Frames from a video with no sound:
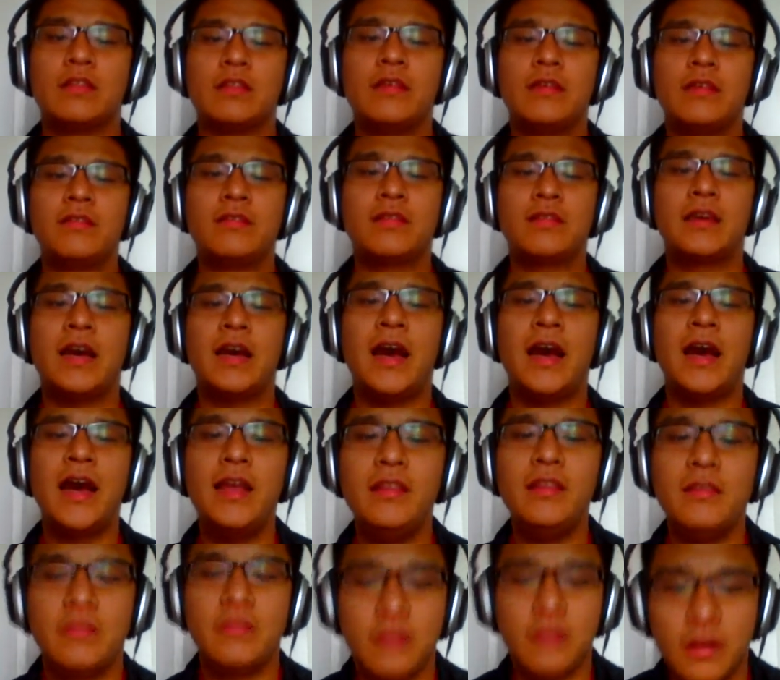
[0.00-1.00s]
list
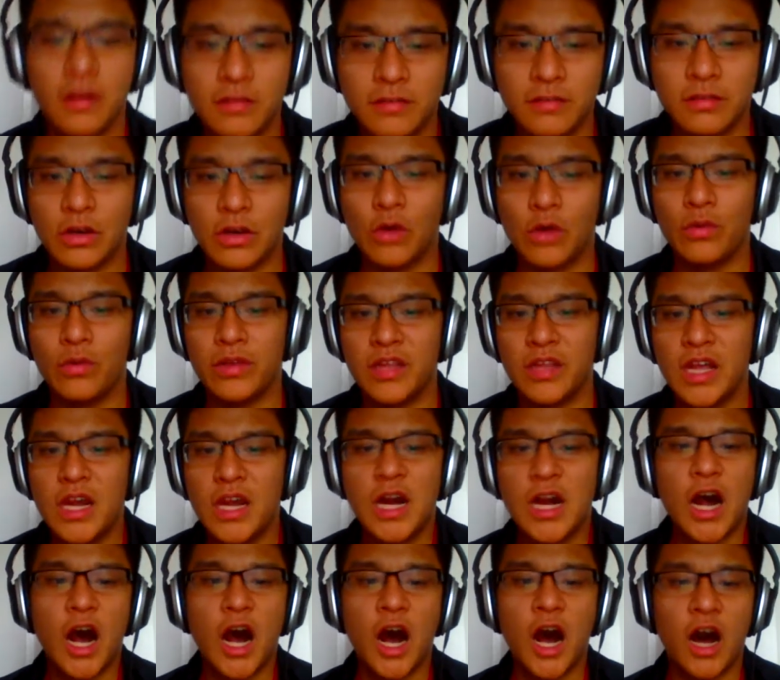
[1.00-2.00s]
kind of starts going
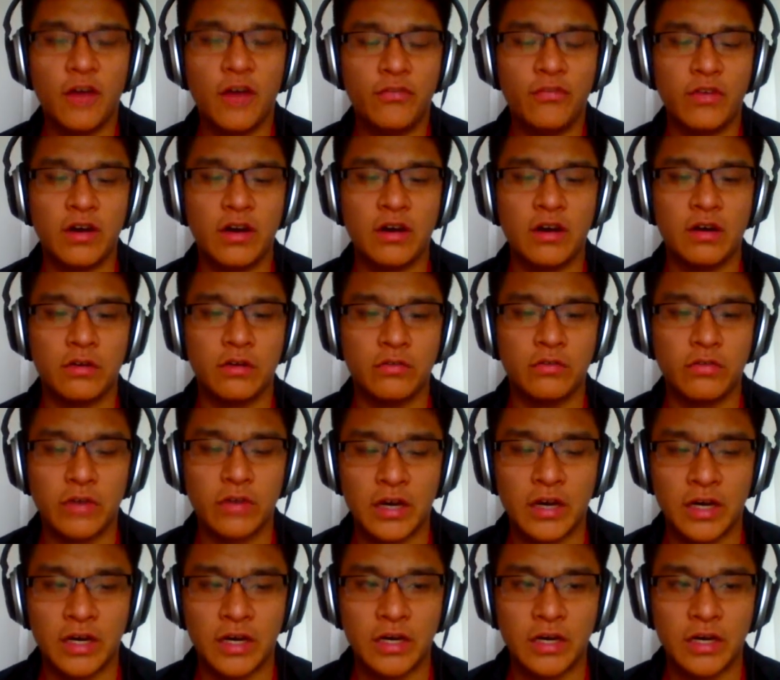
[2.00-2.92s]
off of,